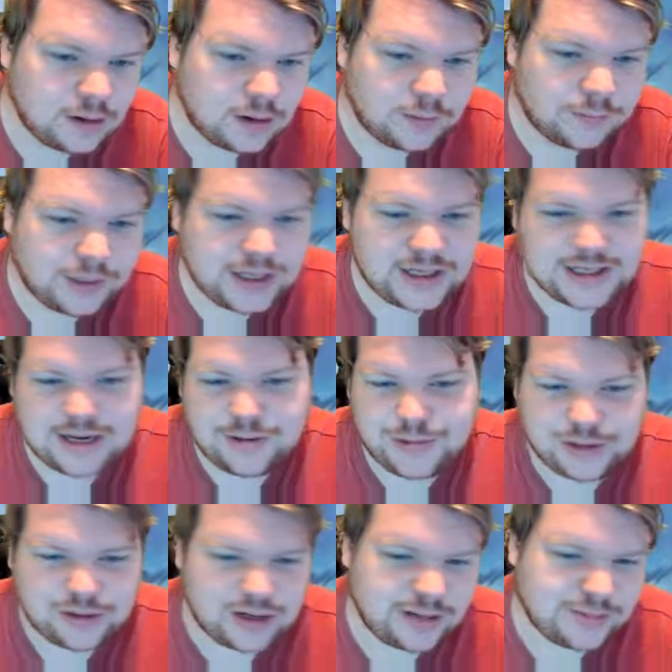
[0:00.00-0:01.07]
Play a sound when
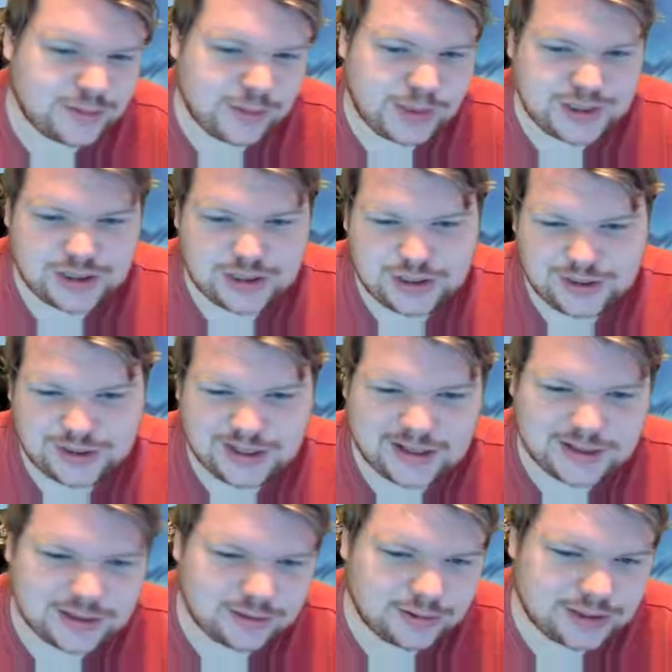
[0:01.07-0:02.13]
your name is mentioned in chat,
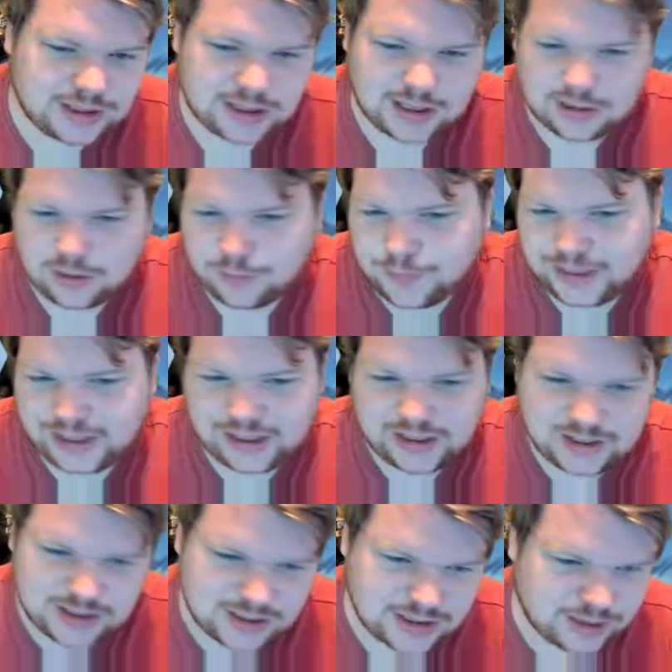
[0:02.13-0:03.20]
so it's like a little ping
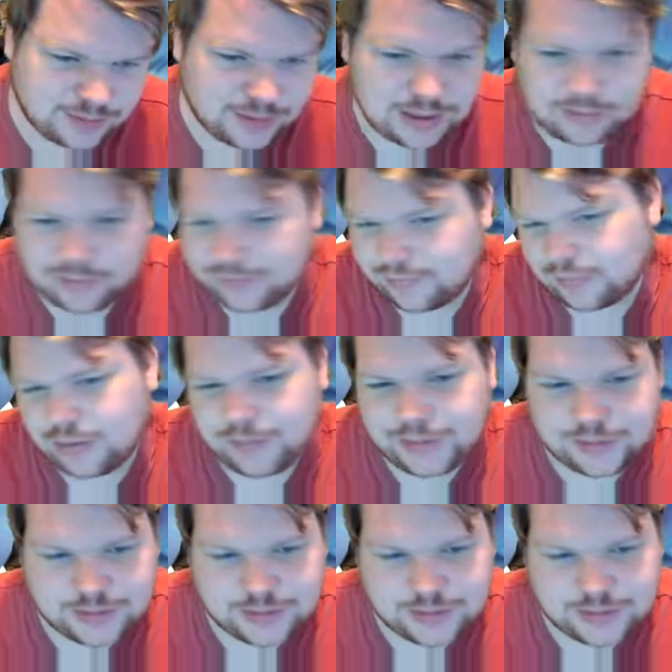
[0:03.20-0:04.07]
system. However, I've got my own